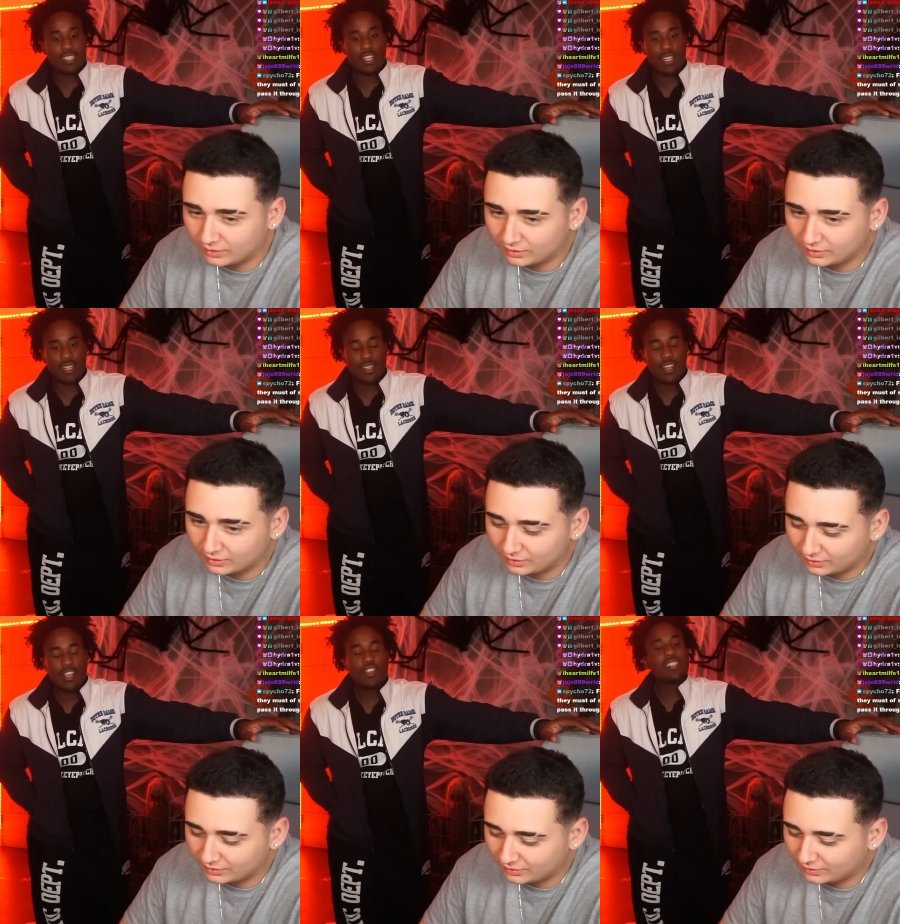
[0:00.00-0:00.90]
Speaker 1: started like
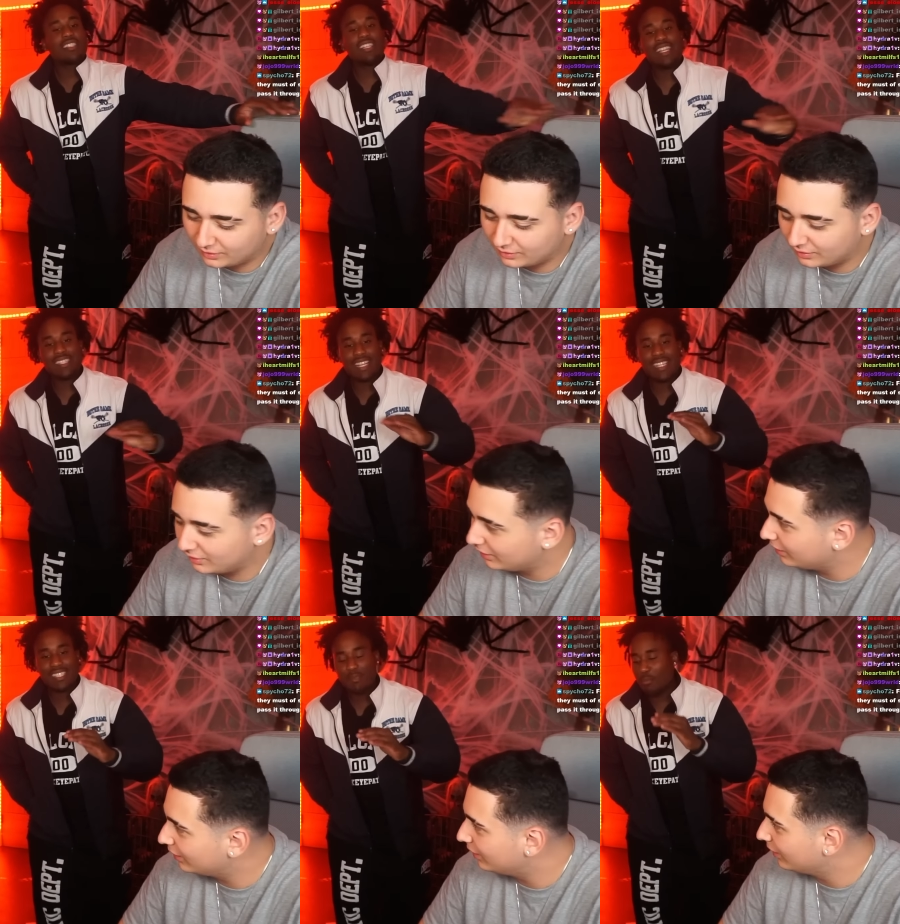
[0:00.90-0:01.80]
you can see his
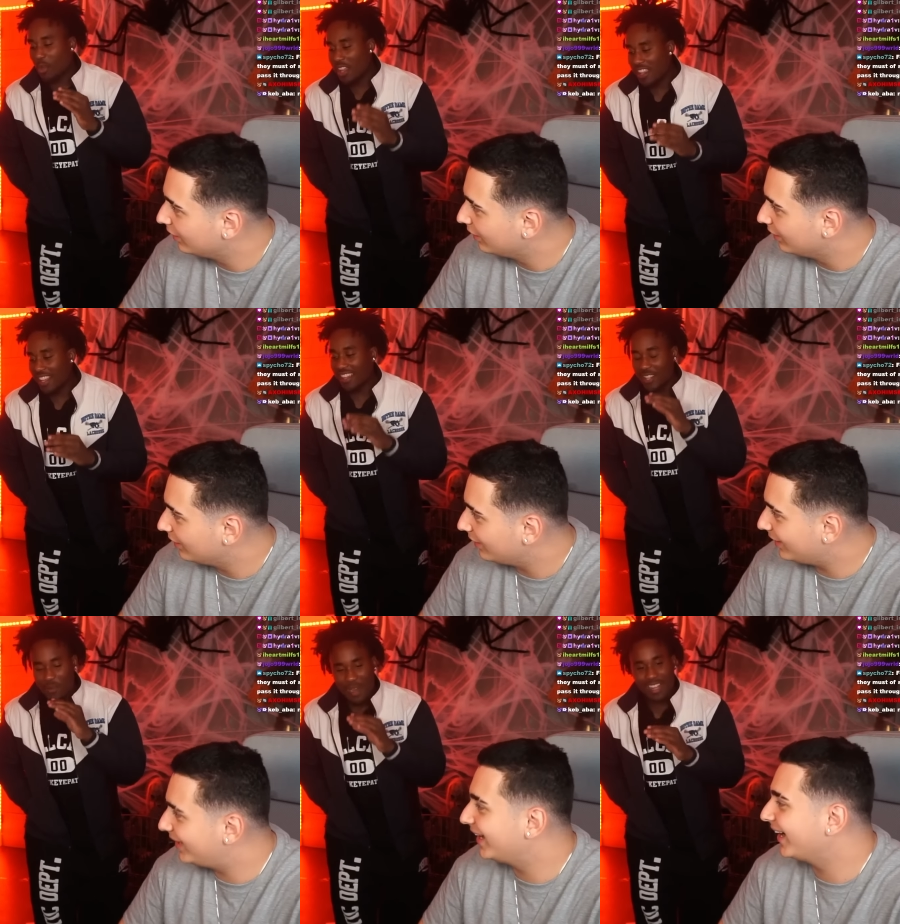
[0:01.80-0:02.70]
tension boiling
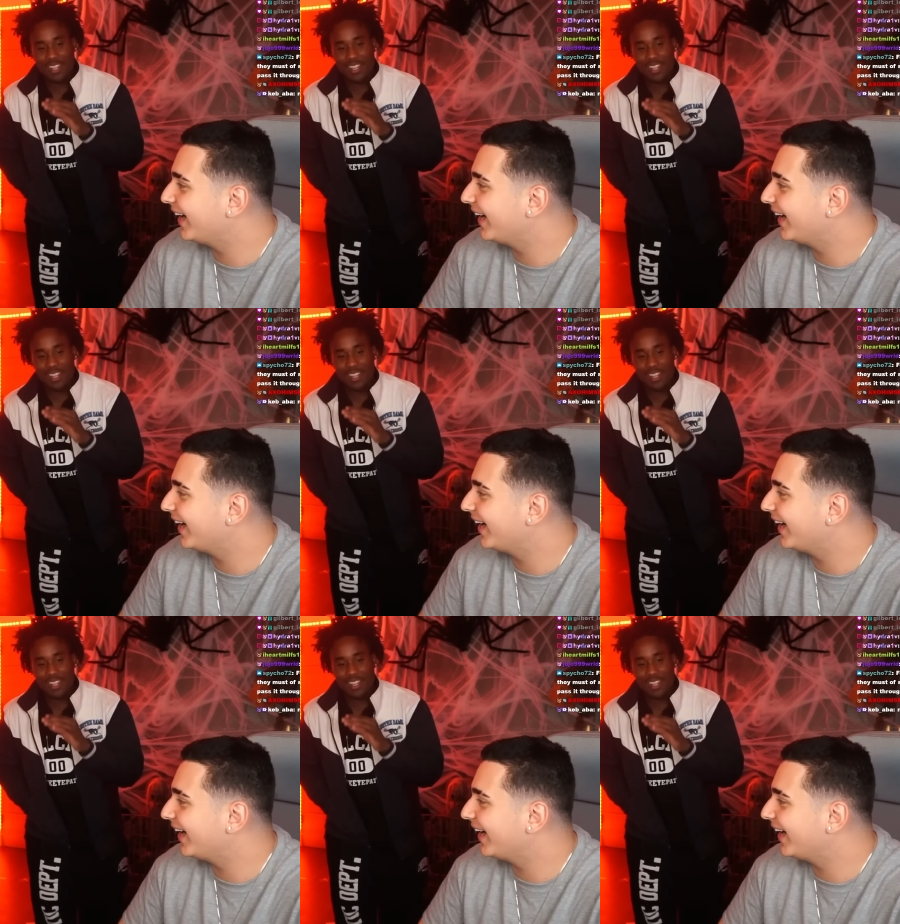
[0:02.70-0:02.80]
little by